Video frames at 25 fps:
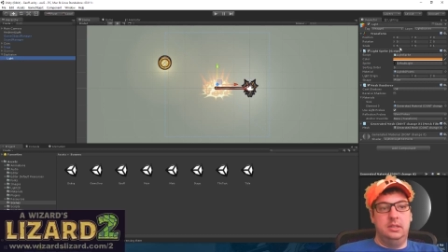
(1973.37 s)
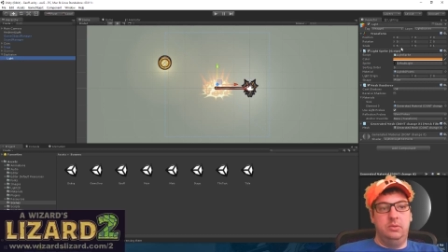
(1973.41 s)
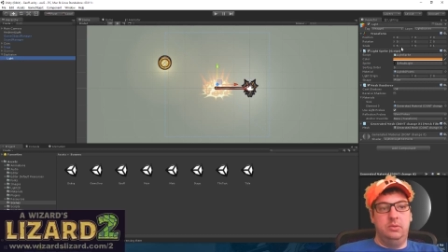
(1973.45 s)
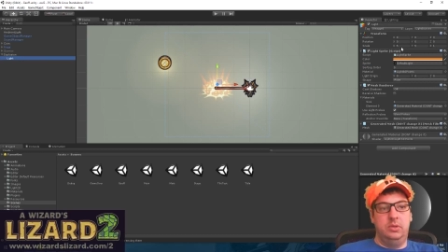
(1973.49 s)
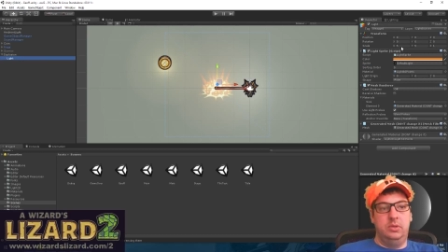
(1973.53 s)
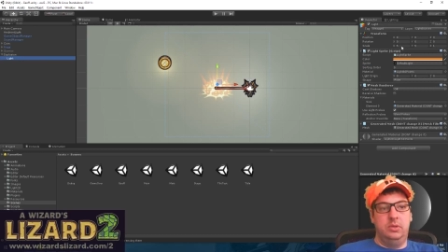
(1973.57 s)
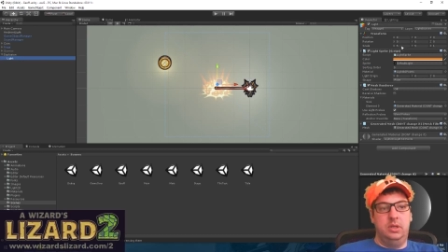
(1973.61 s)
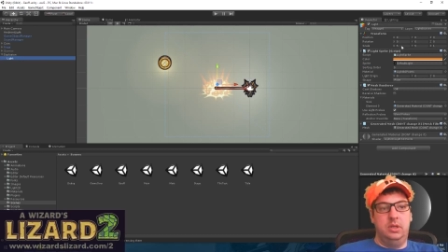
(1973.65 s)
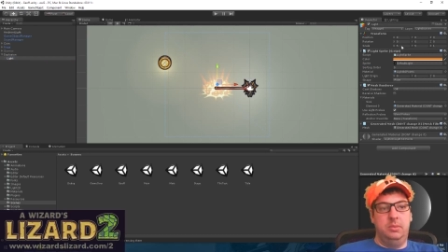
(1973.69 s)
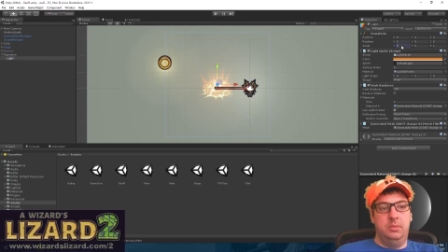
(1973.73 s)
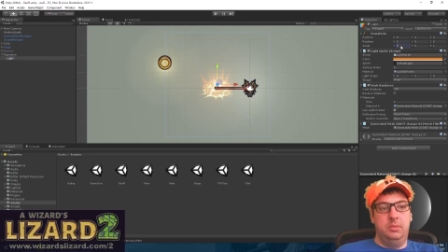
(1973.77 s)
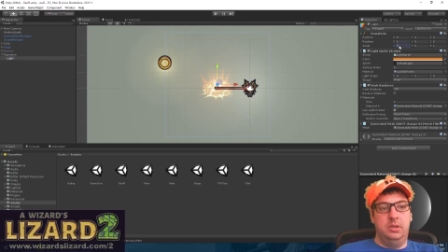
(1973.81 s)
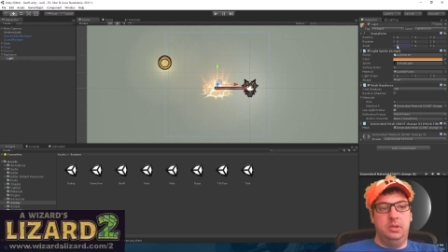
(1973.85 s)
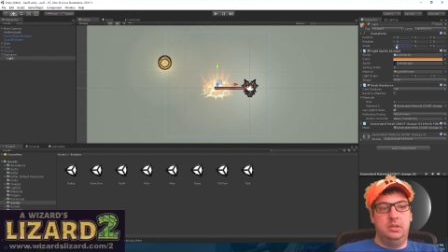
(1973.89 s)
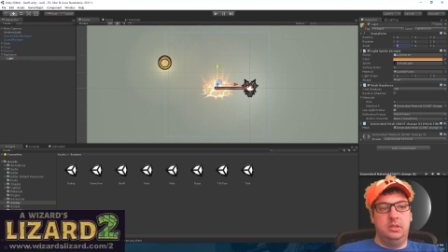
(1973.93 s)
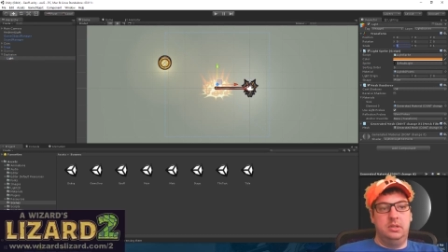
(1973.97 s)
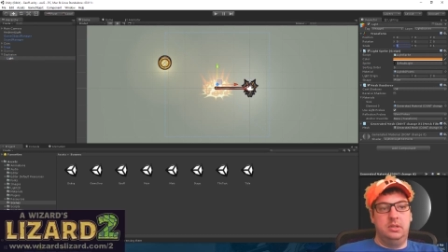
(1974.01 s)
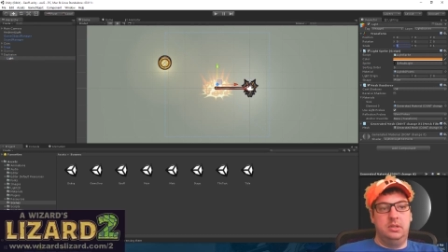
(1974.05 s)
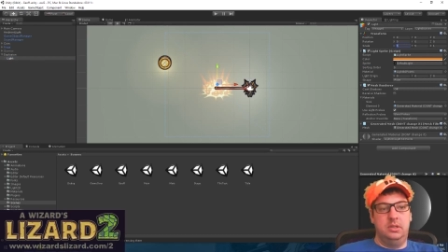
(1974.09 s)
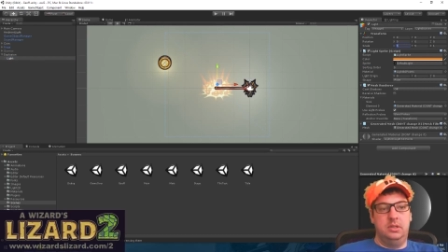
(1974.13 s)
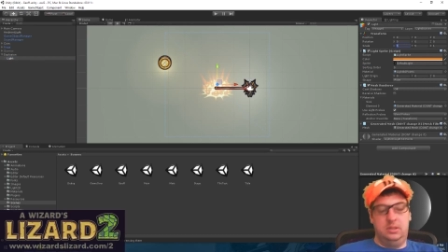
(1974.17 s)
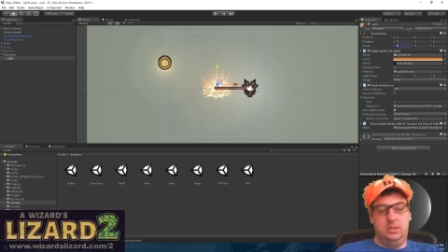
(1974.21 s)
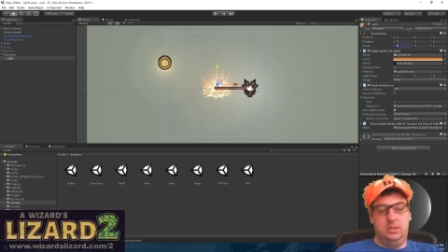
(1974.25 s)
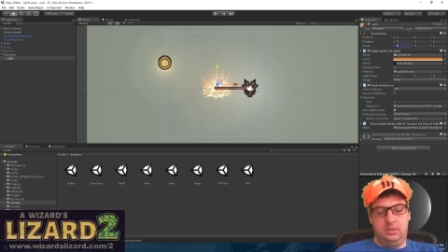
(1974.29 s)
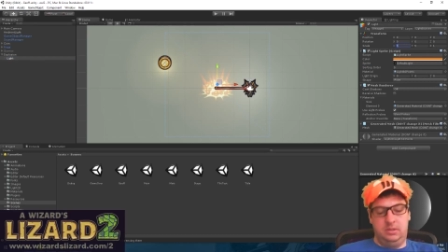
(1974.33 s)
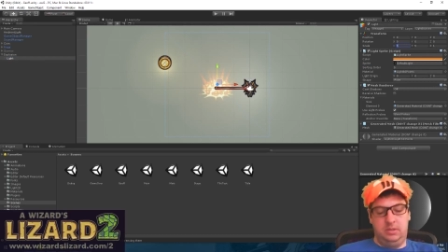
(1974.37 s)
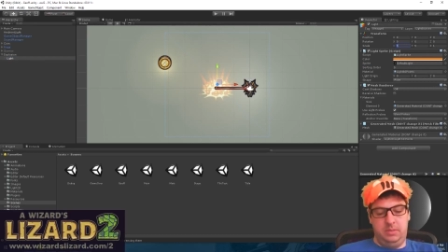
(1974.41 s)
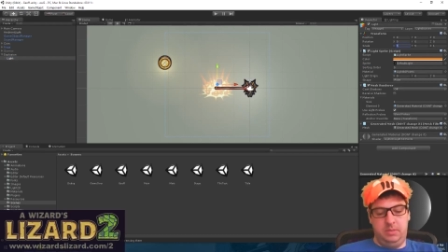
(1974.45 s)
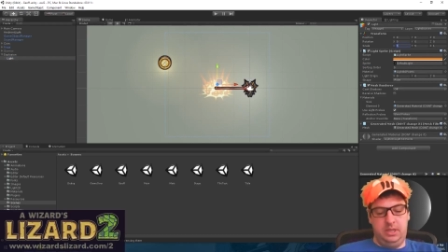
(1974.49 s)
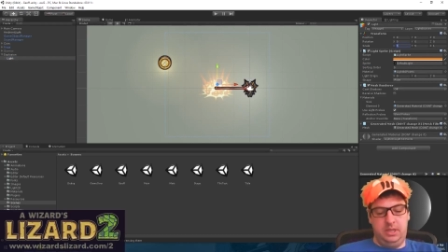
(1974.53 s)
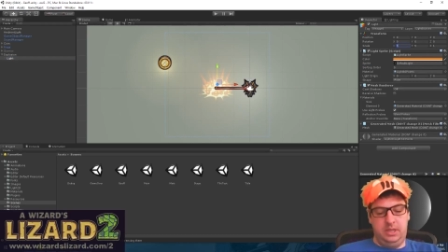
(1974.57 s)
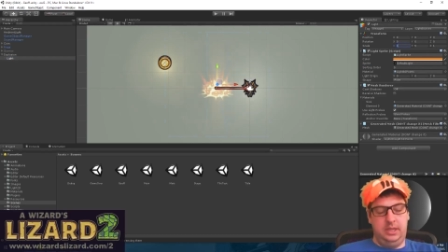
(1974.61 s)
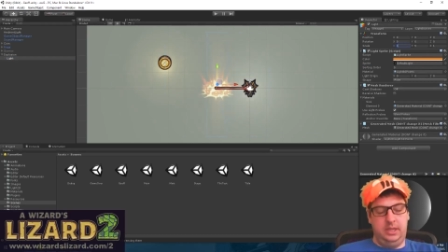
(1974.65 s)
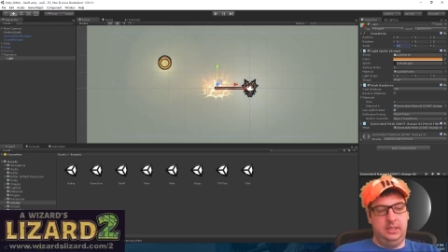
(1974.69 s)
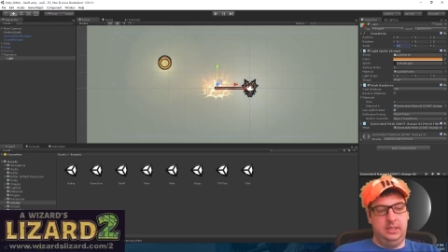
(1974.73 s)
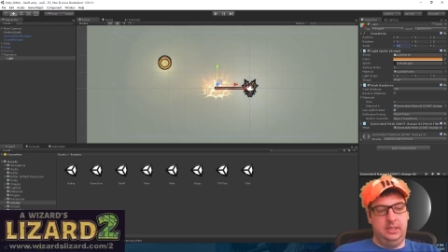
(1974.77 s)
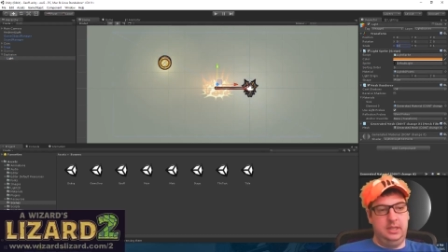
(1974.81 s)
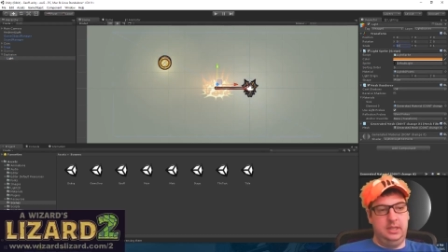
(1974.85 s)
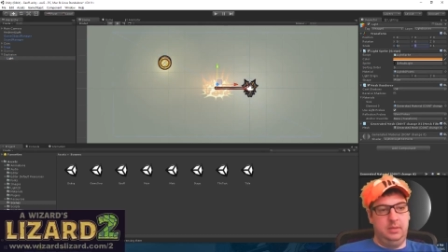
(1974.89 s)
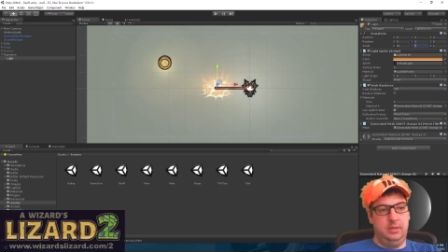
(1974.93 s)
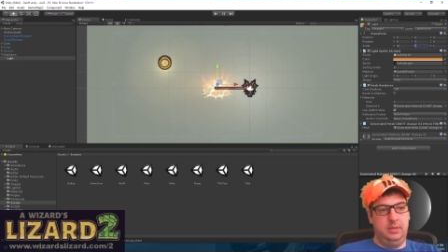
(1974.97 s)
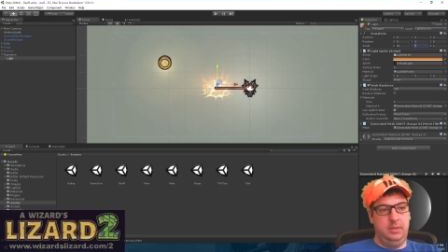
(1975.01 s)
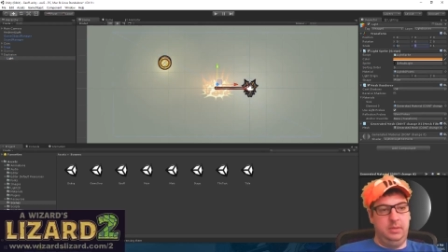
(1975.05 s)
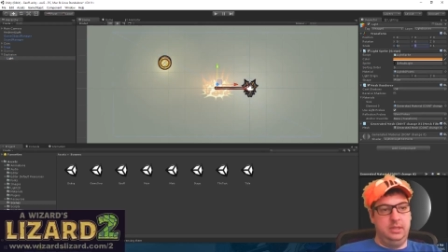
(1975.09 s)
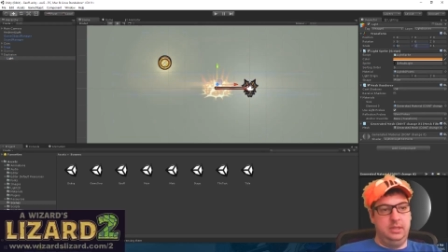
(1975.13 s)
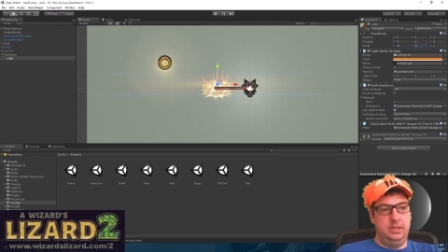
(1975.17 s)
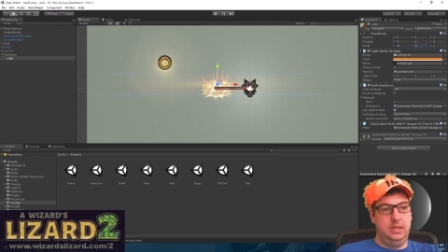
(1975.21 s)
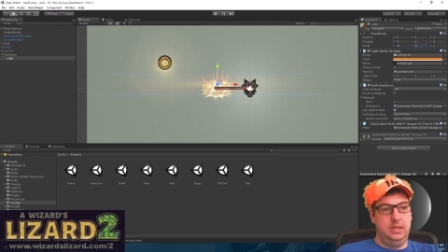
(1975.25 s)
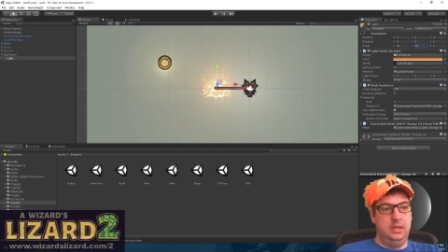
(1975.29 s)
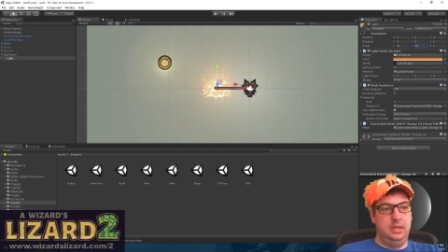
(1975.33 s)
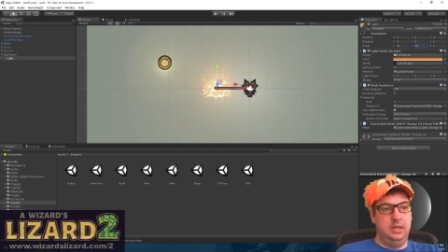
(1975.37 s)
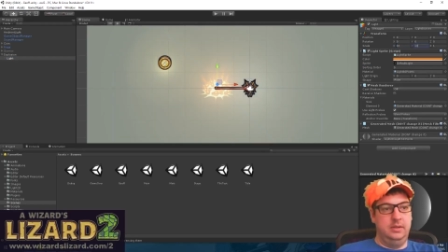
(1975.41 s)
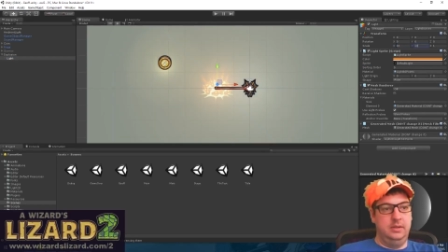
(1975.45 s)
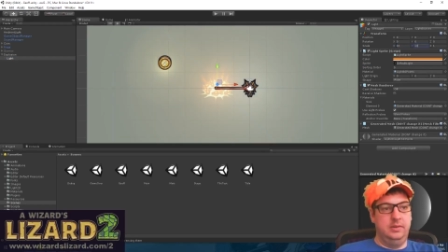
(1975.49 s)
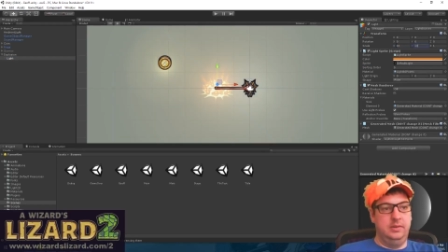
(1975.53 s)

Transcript: we'll keep it, let's make it like 10 by 10.